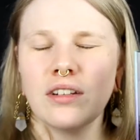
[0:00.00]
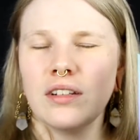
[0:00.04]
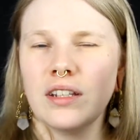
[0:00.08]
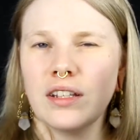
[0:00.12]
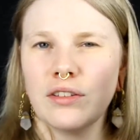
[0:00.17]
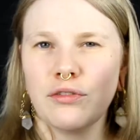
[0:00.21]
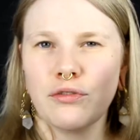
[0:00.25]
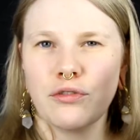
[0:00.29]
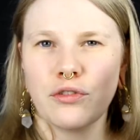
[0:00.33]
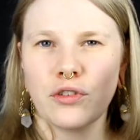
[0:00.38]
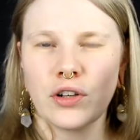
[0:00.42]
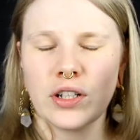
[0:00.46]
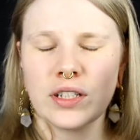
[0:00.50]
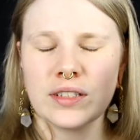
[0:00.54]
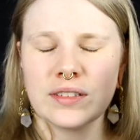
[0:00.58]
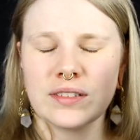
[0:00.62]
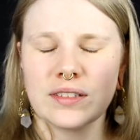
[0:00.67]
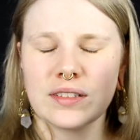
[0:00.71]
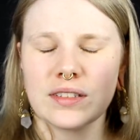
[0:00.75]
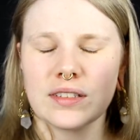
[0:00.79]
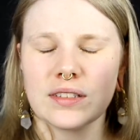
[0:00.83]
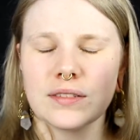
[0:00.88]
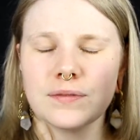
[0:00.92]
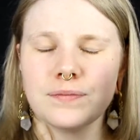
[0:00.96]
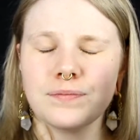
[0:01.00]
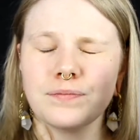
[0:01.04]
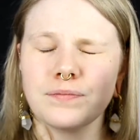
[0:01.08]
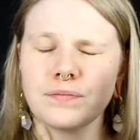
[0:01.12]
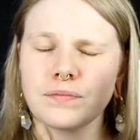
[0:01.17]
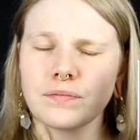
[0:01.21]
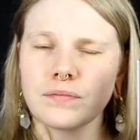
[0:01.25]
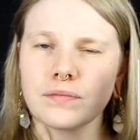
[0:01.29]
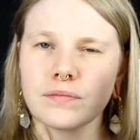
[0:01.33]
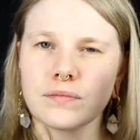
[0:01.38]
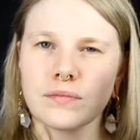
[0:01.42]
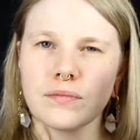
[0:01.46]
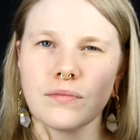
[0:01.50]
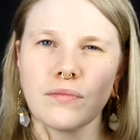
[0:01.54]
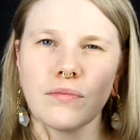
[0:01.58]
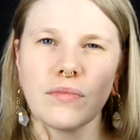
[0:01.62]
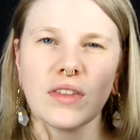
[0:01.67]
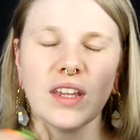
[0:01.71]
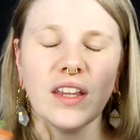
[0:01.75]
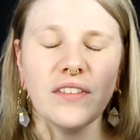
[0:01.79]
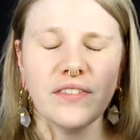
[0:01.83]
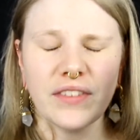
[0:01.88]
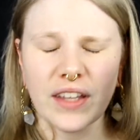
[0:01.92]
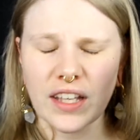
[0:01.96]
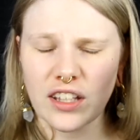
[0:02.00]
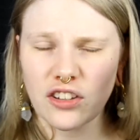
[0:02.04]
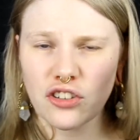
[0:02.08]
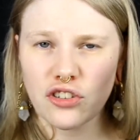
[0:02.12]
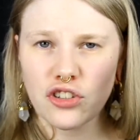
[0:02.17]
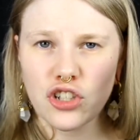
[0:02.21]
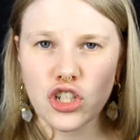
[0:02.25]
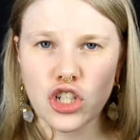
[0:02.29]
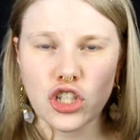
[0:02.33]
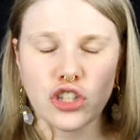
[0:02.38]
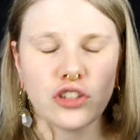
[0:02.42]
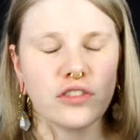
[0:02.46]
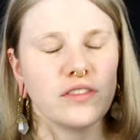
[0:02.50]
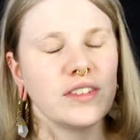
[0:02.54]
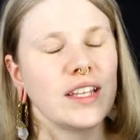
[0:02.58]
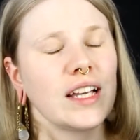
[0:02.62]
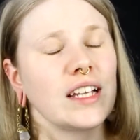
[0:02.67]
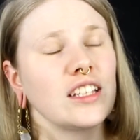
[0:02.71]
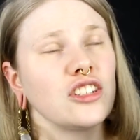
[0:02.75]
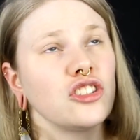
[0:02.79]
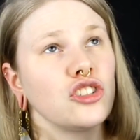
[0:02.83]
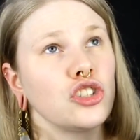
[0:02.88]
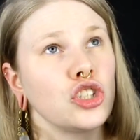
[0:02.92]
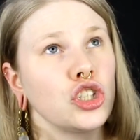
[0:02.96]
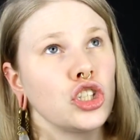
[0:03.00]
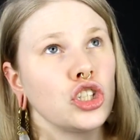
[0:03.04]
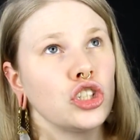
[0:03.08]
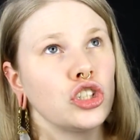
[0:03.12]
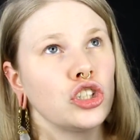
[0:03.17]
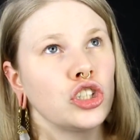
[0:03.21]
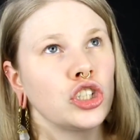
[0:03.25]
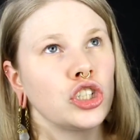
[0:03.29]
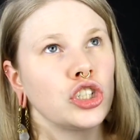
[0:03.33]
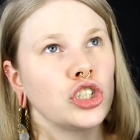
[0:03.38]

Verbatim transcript: different text texture